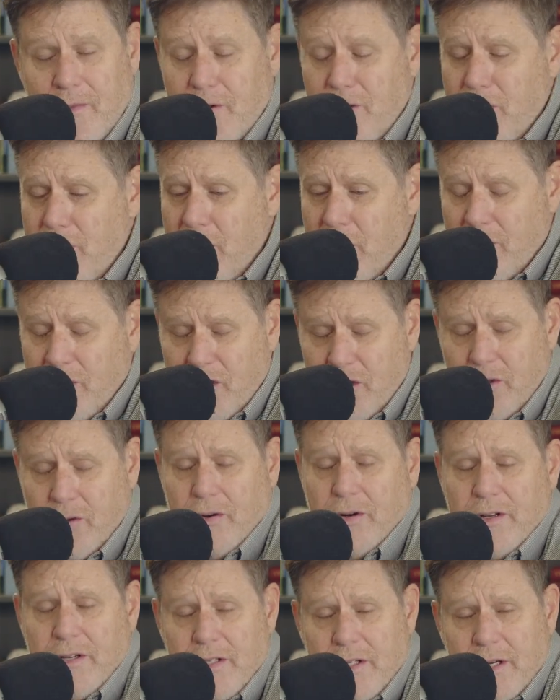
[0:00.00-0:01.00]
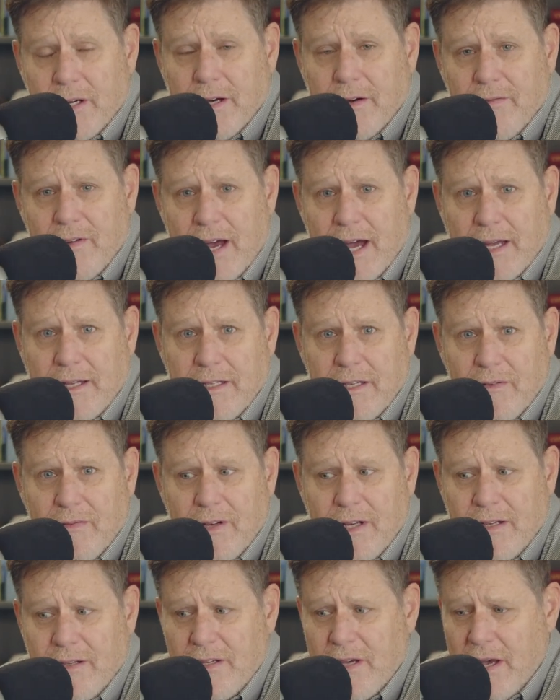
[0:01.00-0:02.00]
No shortage of
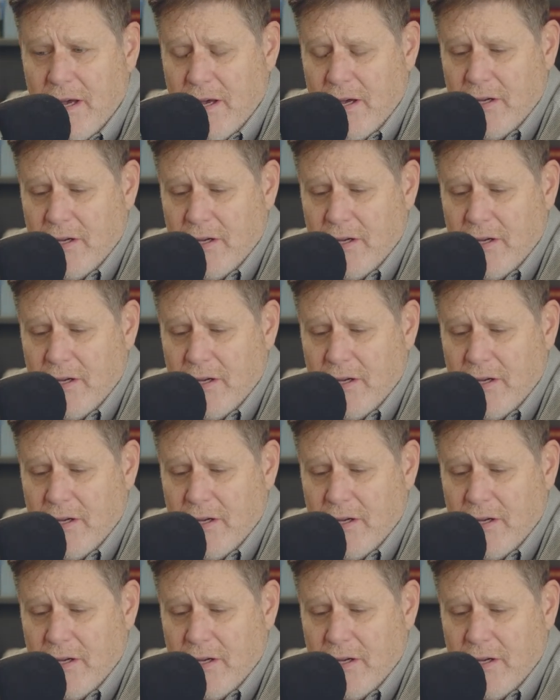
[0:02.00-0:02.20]
activities.